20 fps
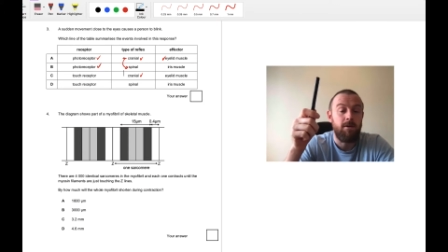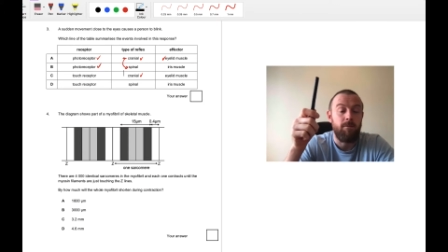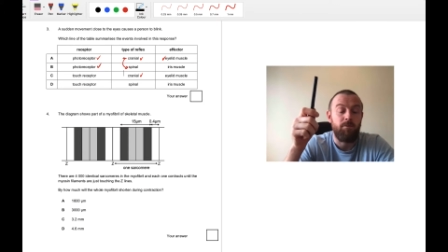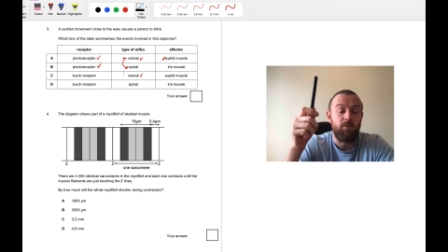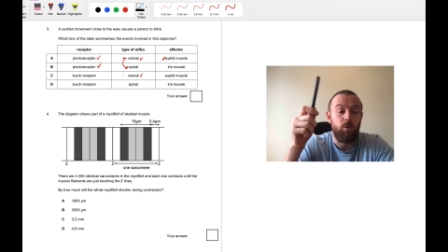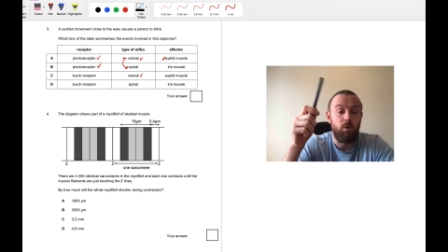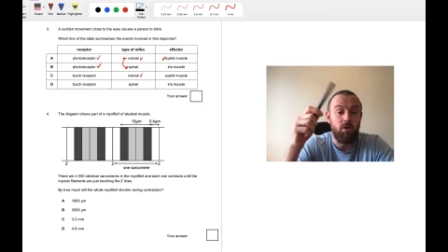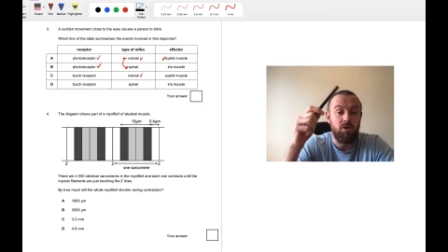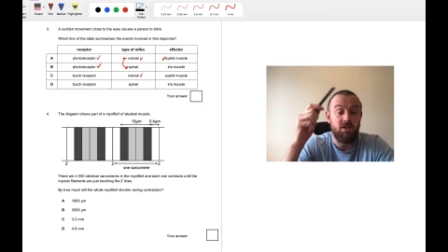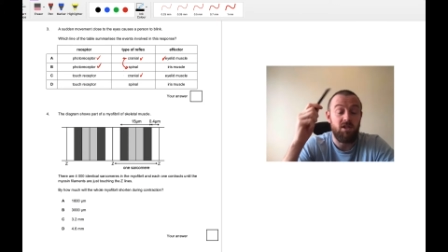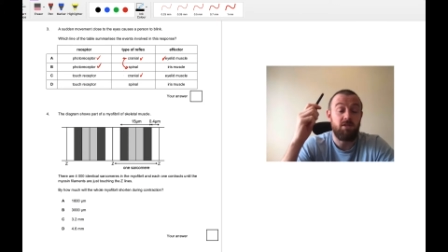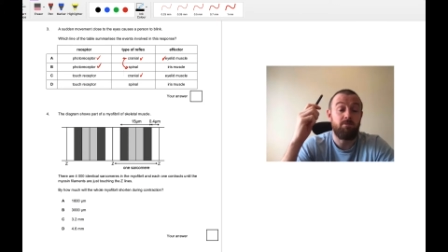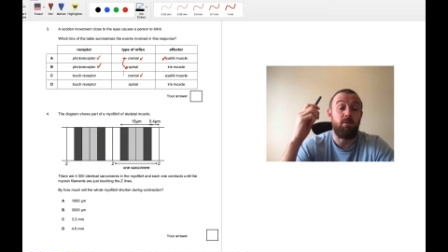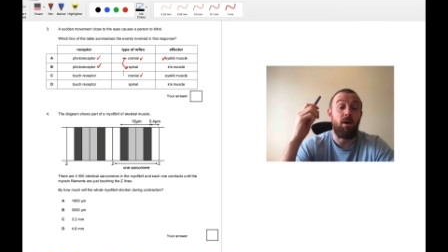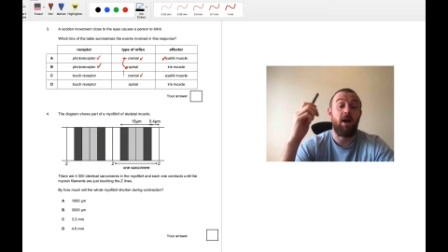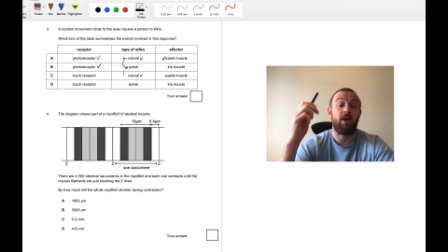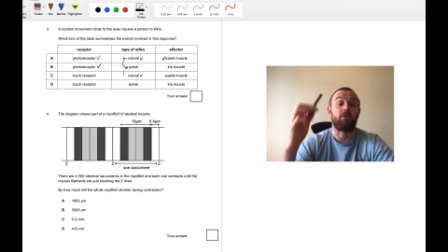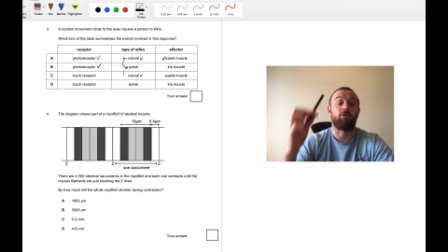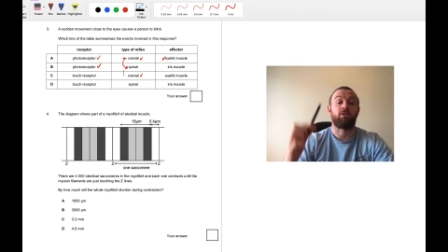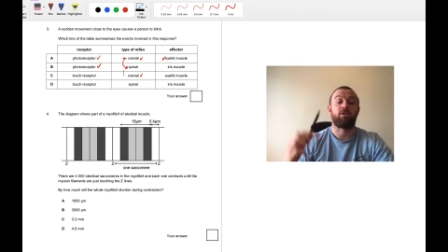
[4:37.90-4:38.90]
Whereas a
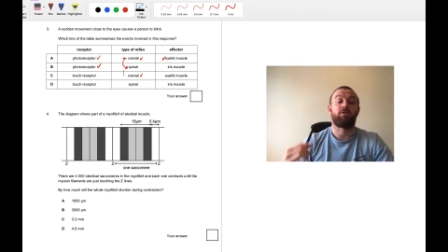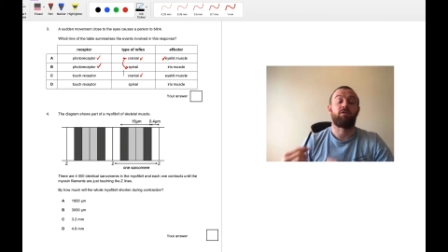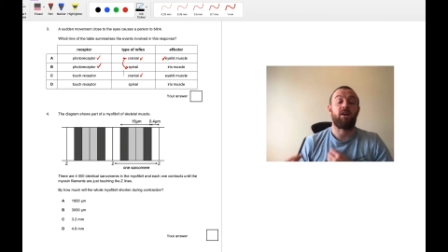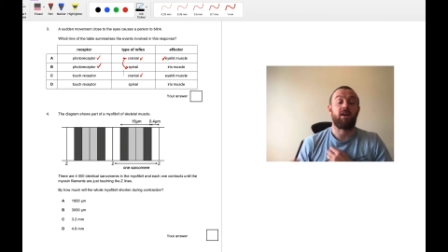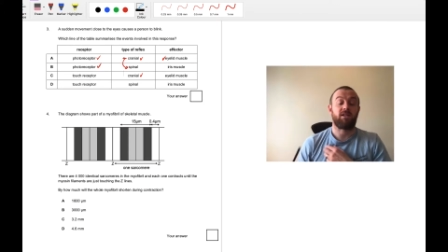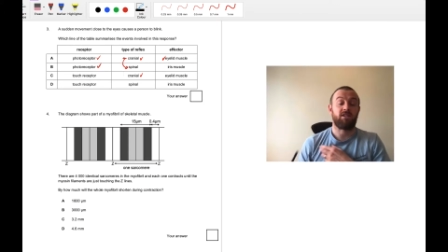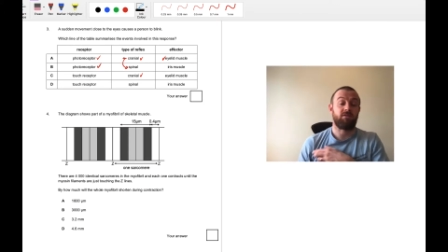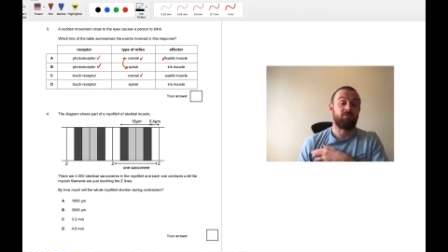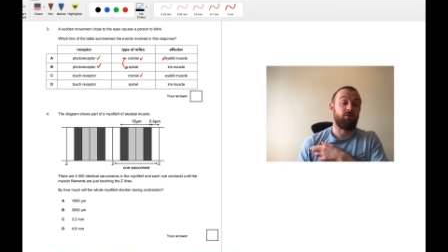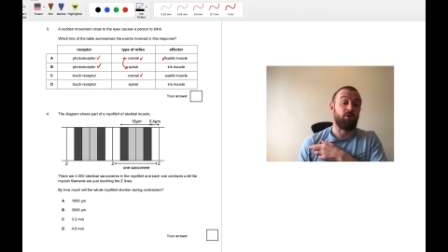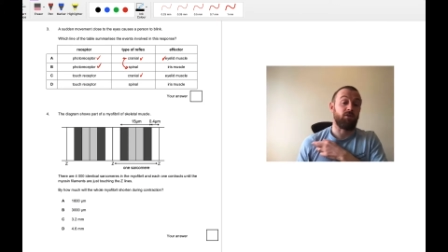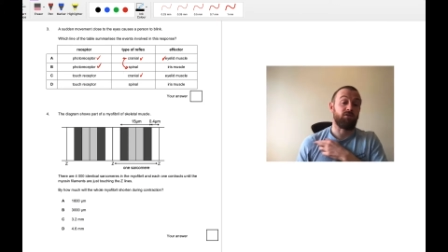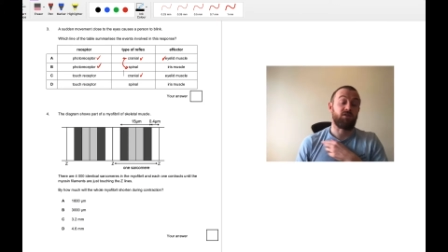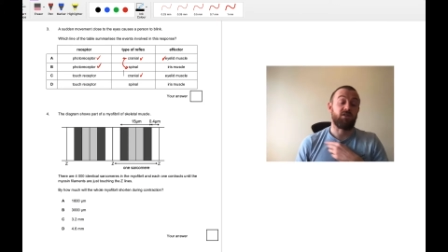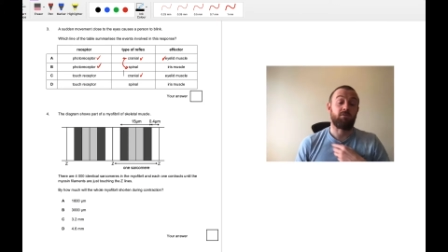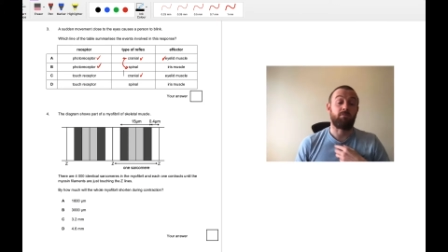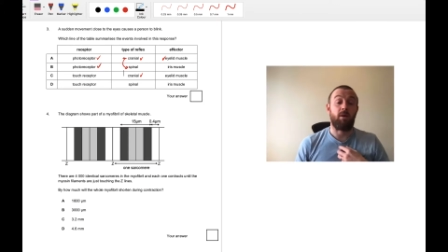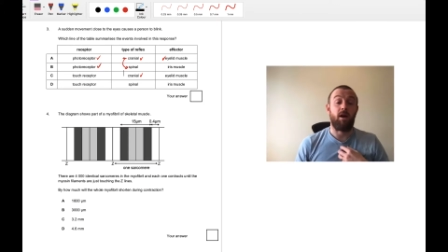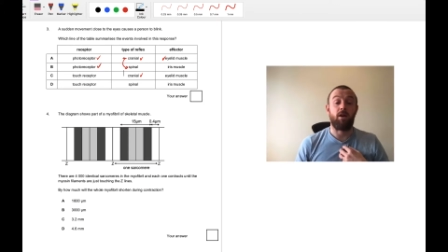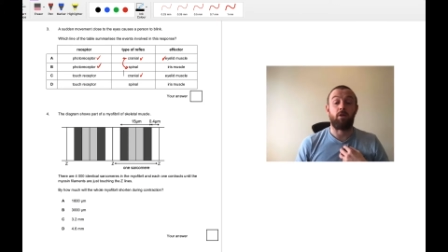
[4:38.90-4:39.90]
spinal reflex involves the
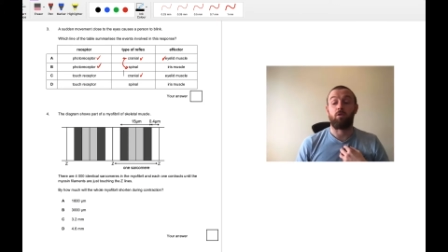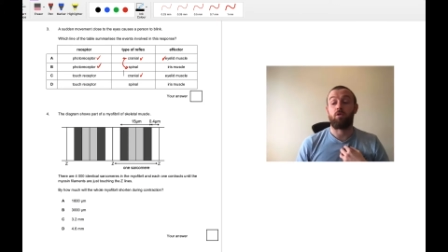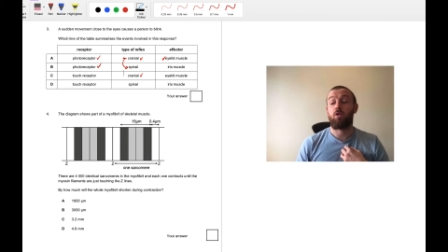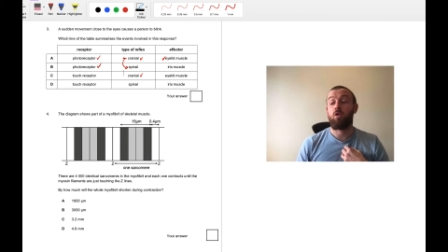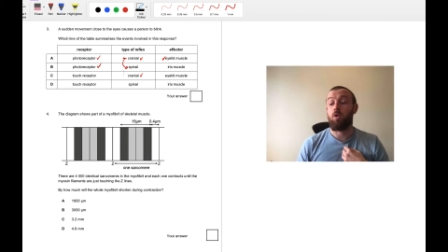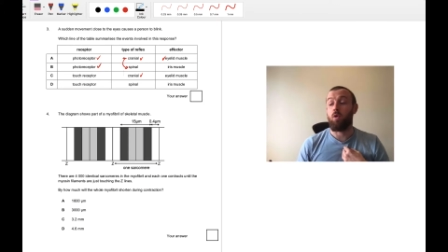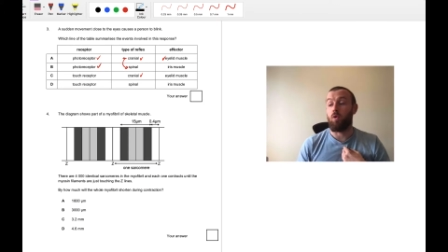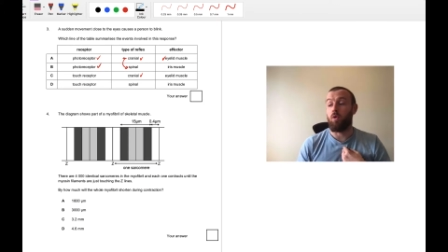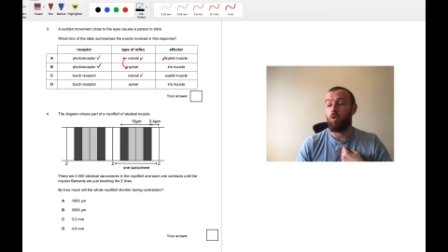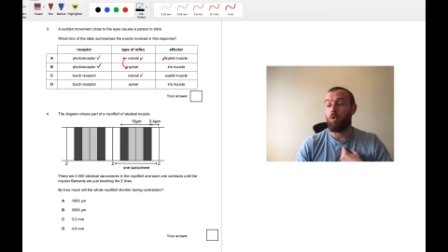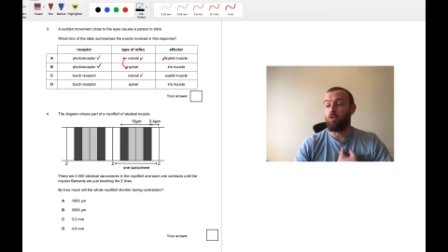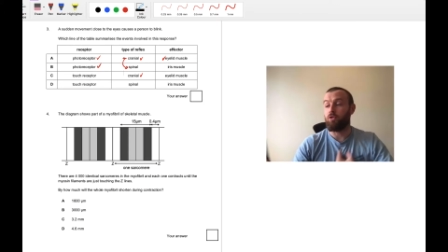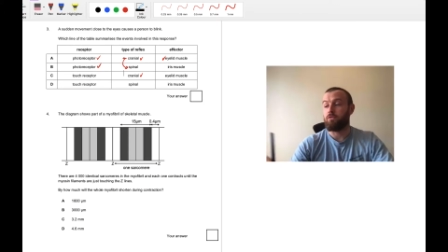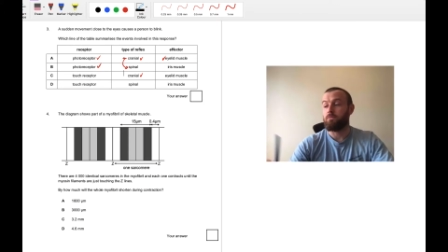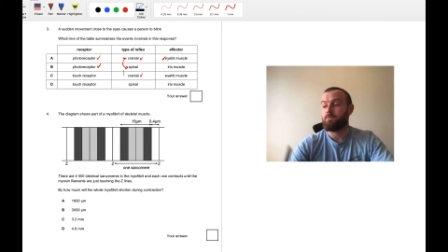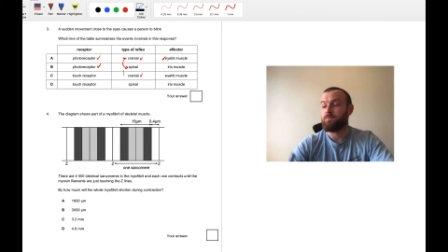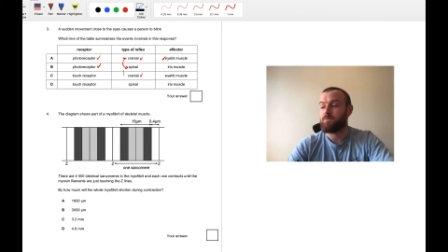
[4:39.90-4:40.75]
spinal cord,